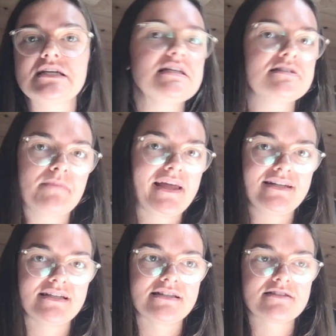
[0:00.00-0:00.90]

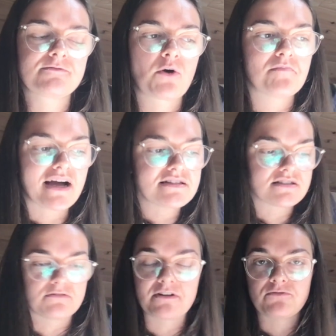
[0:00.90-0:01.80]
independence for
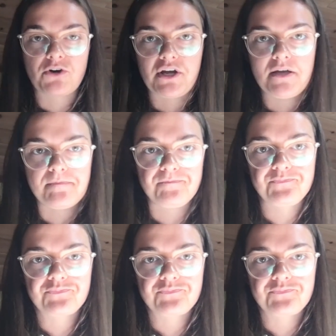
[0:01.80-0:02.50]
myself and for him.